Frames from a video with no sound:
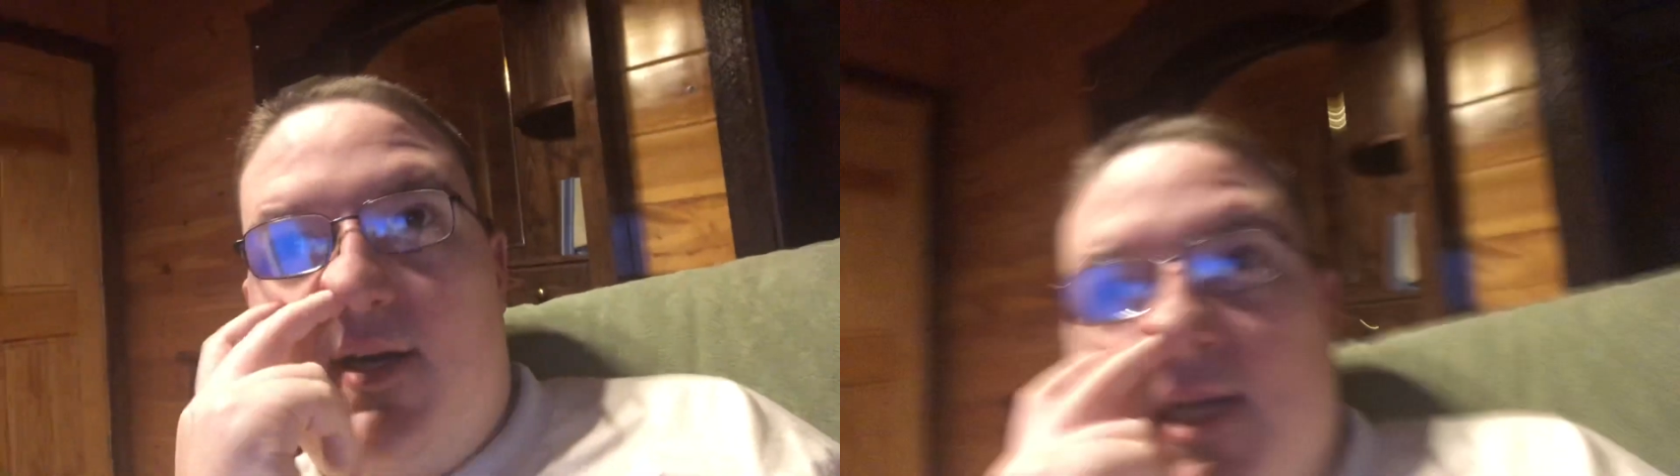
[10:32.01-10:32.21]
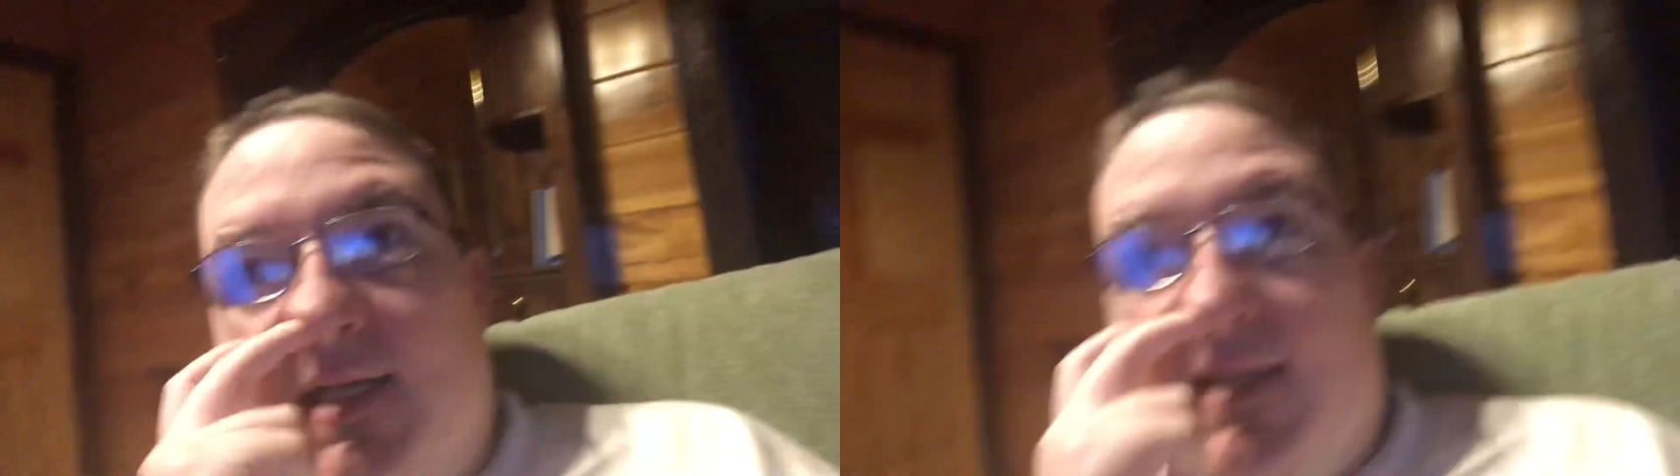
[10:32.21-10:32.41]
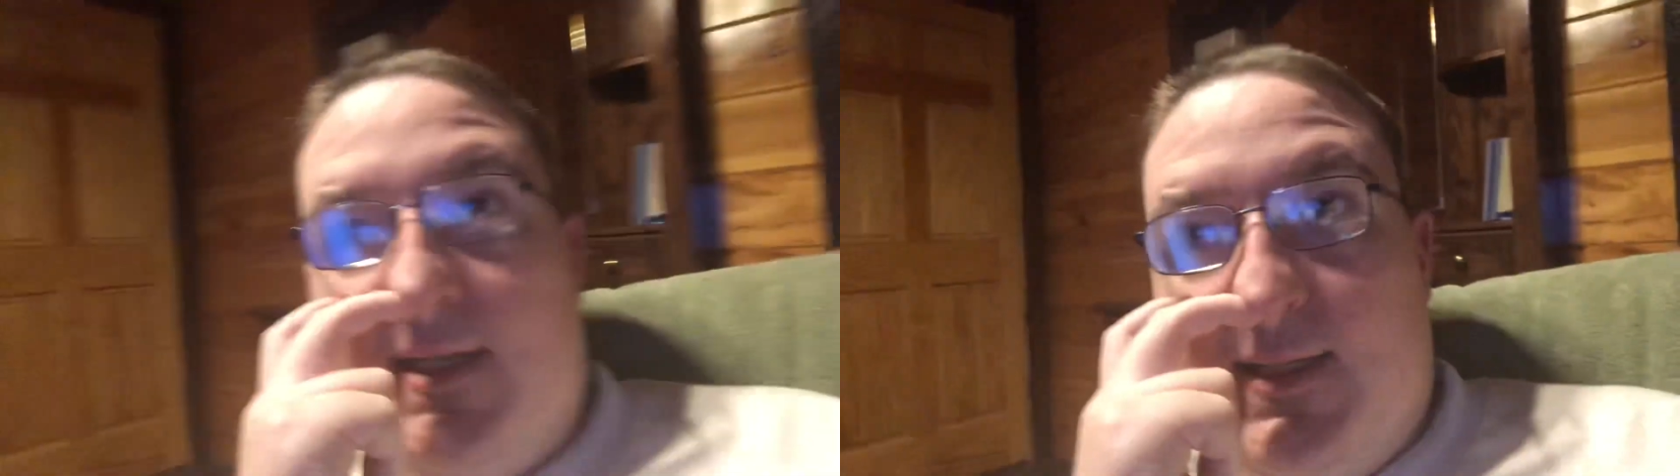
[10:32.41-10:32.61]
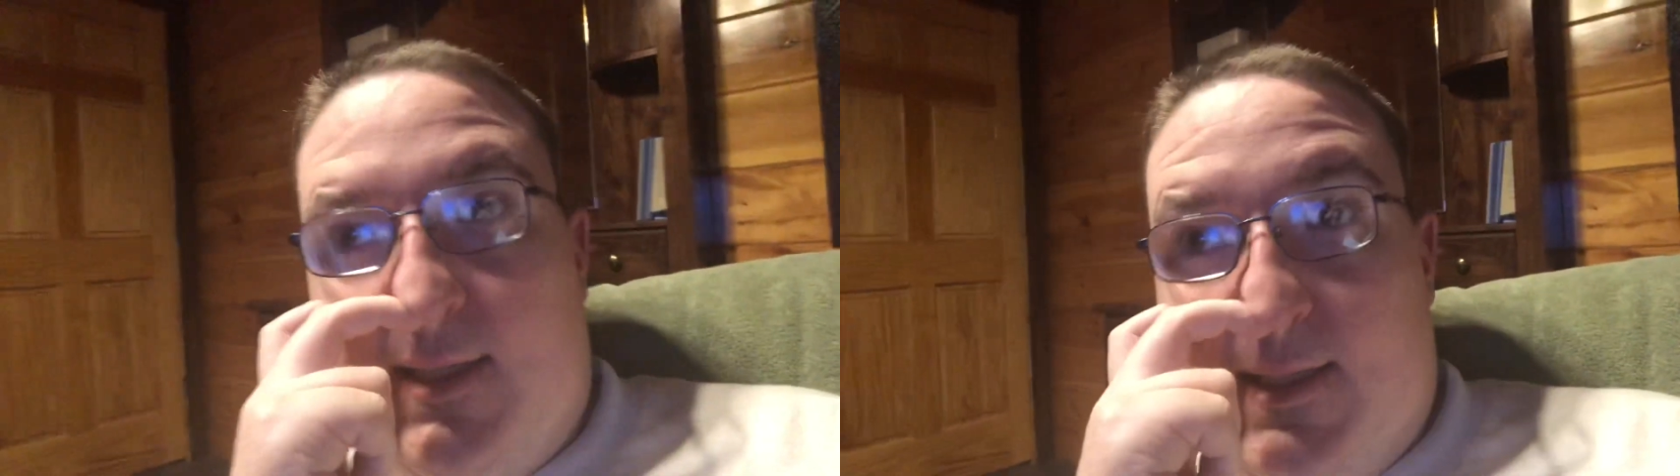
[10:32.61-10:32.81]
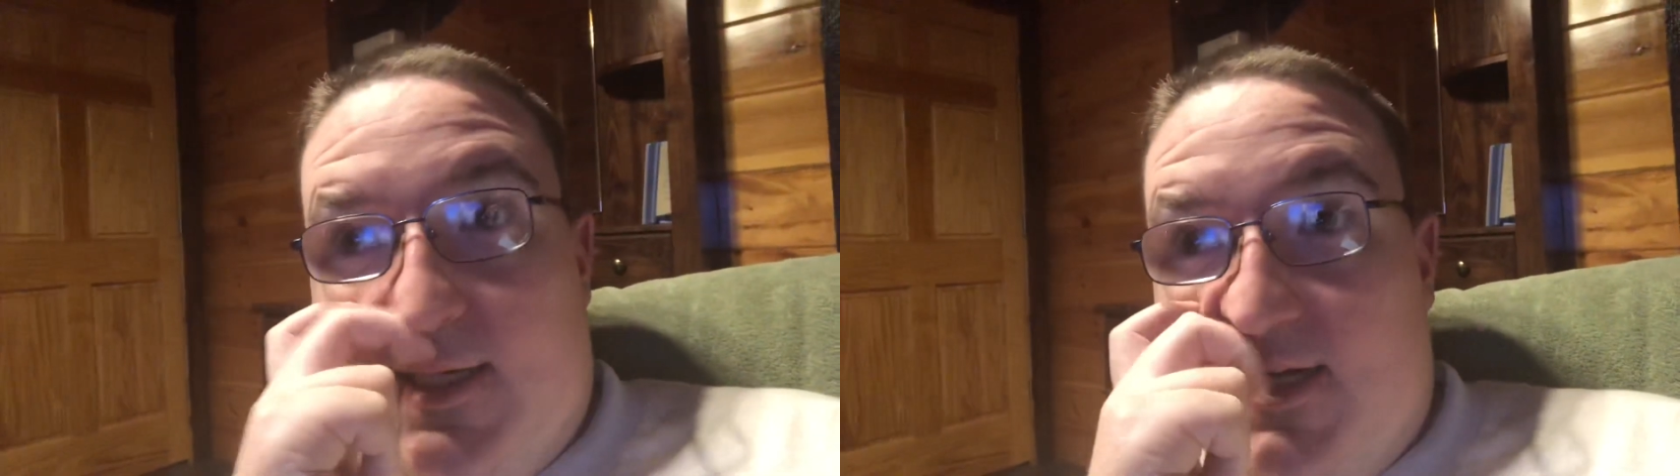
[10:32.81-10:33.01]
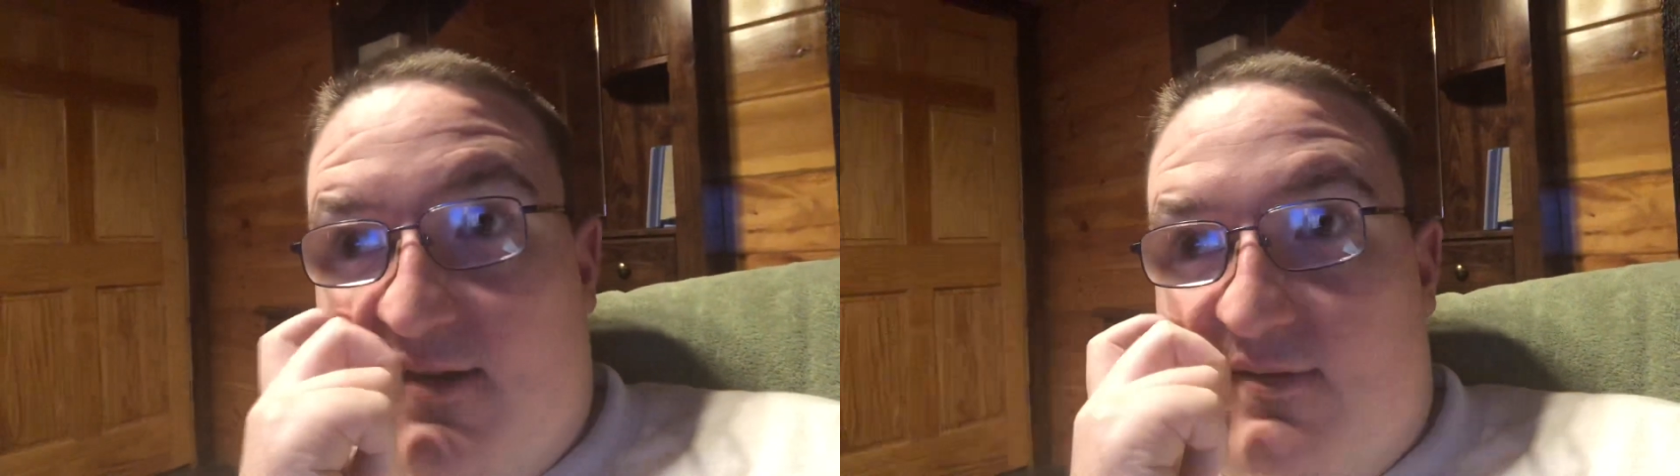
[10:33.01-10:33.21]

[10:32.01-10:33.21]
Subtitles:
I think they need